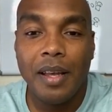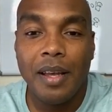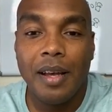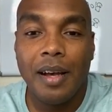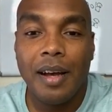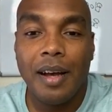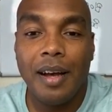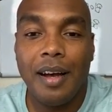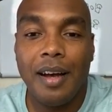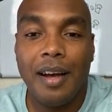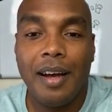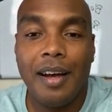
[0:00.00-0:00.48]

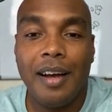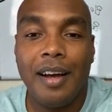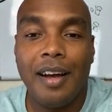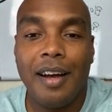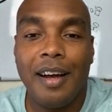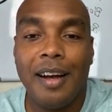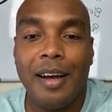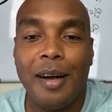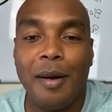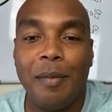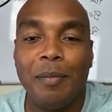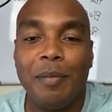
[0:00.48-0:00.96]

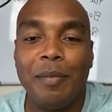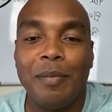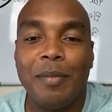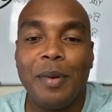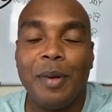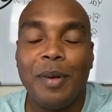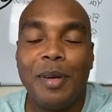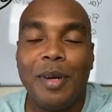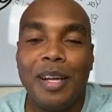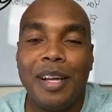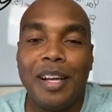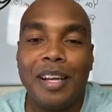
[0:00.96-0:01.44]
Uh,
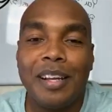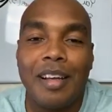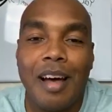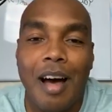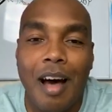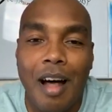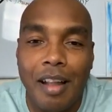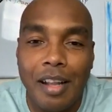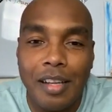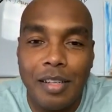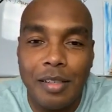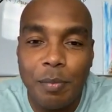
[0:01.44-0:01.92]

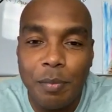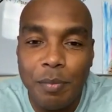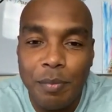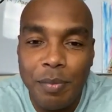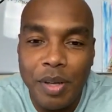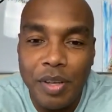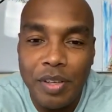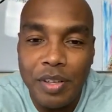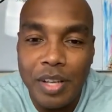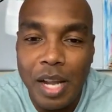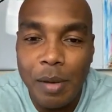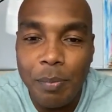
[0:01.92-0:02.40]
Colin,
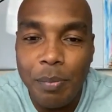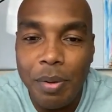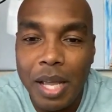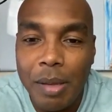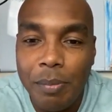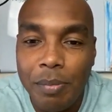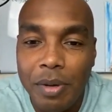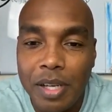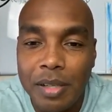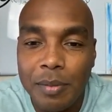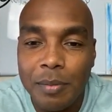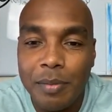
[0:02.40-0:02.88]
Billion Dollar
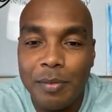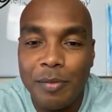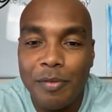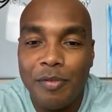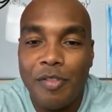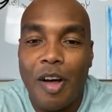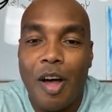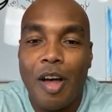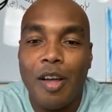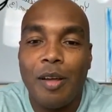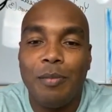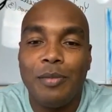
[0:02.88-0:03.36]
Playbook
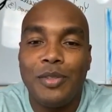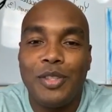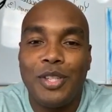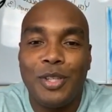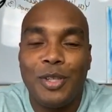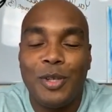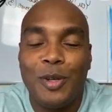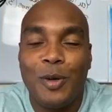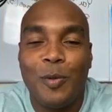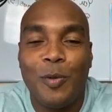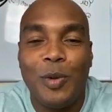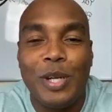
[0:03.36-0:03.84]
Volume
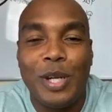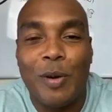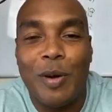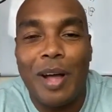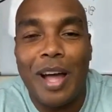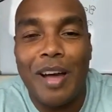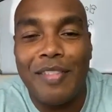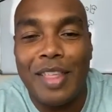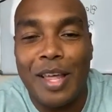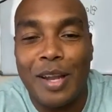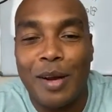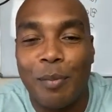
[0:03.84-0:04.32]
2. We don't
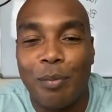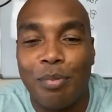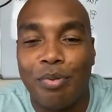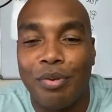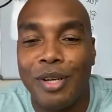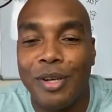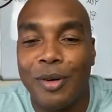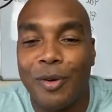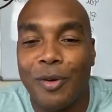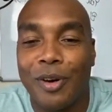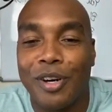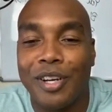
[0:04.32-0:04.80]
have that on pre
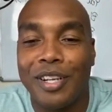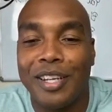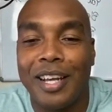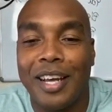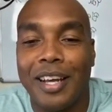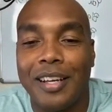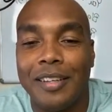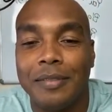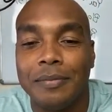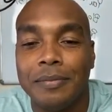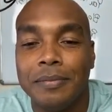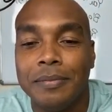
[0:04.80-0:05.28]
order
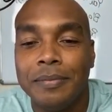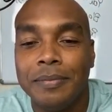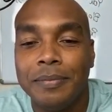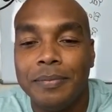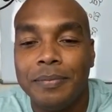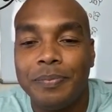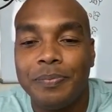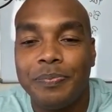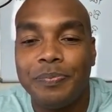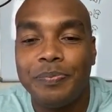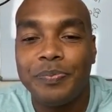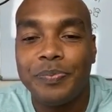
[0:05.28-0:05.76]
yet.
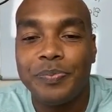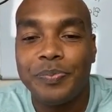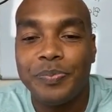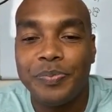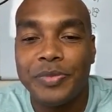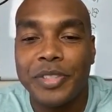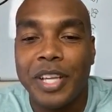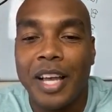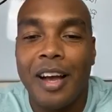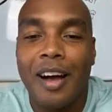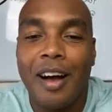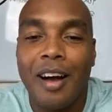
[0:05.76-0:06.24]

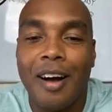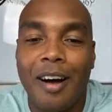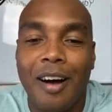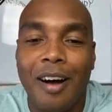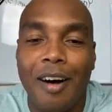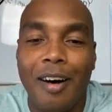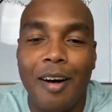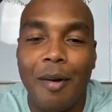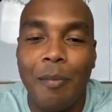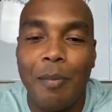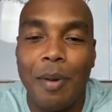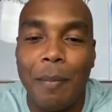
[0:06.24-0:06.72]

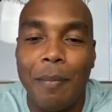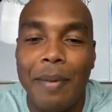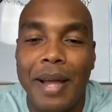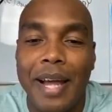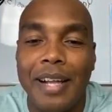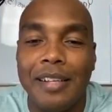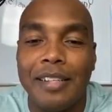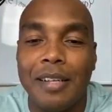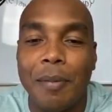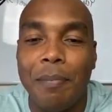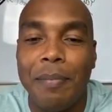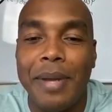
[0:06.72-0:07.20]
Oh, my man
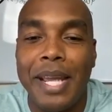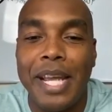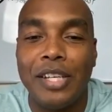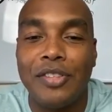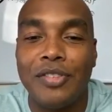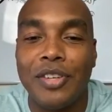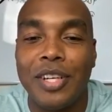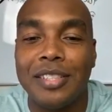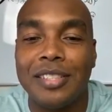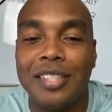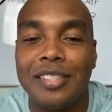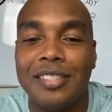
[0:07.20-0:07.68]

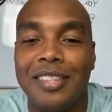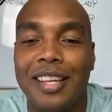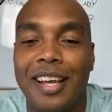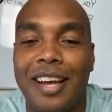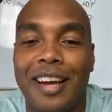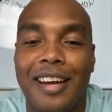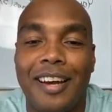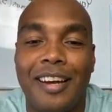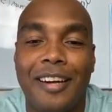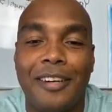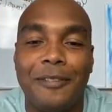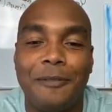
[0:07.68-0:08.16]
Demetrius is
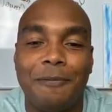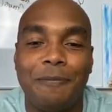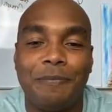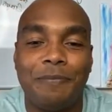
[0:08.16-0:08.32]
there.